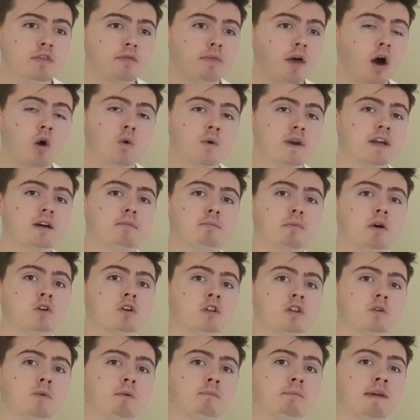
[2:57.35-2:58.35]
The only
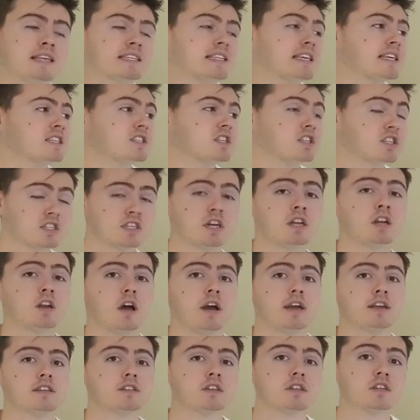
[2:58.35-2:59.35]
component that we miss is the
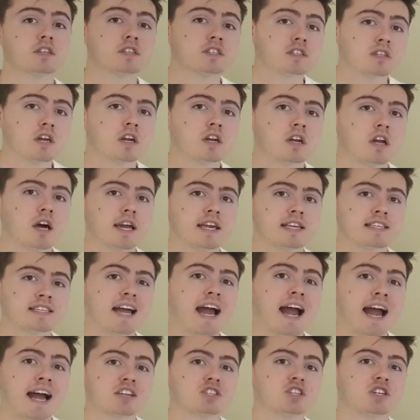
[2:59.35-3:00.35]
sunlight. So the sunlight is
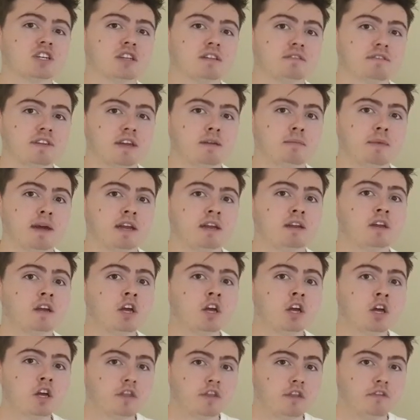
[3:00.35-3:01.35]
actually the vitamin.
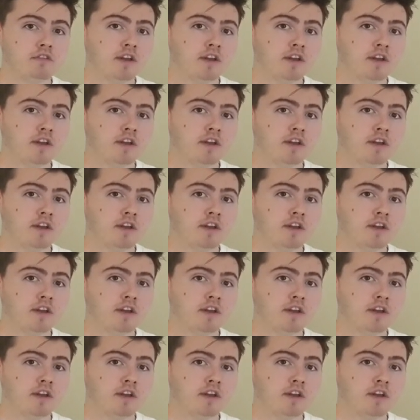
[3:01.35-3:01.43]
The